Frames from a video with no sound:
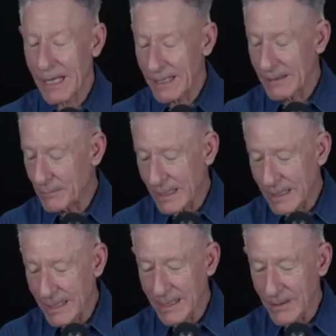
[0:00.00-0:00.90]
I
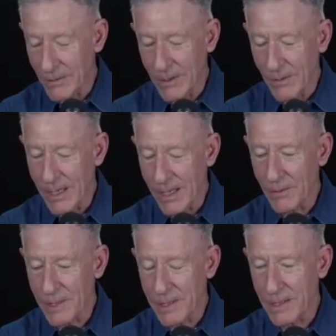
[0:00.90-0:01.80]
don't know. I
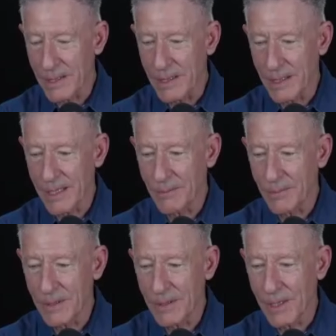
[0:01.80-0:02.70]
always, I
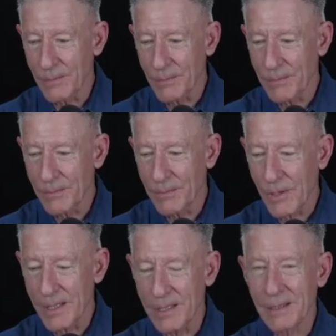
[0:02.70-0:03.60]

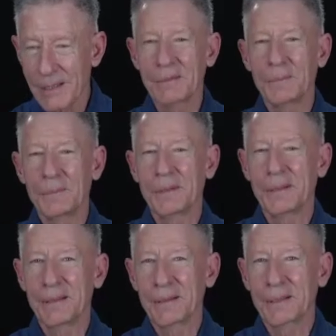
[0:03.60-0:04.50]
try to
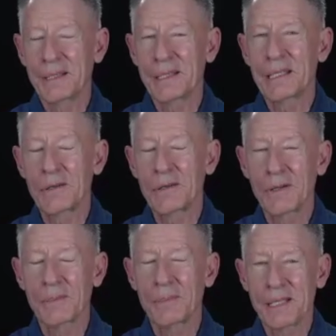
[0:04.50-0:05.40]
consider
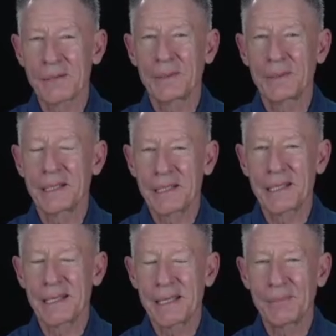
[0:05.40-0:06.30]
all the possibilities
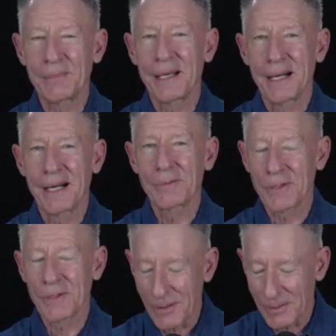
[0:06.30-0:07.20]
and keep my
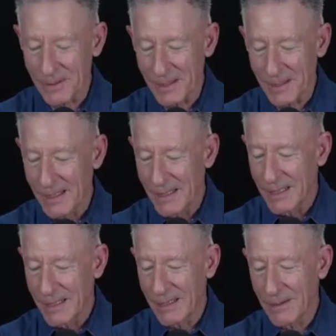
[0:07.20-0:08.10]
options open.
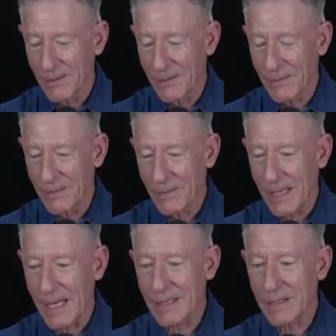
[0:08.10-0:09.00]

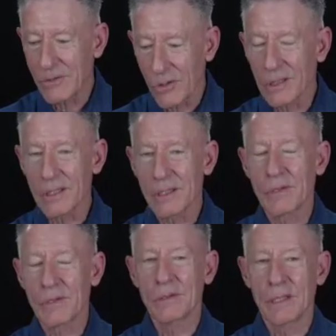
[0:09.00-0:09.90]
As a journalism
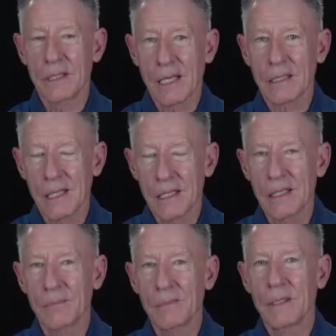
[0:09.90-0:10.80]
student at Texas
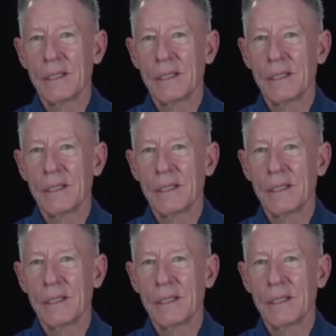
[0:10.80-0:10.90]
A&M,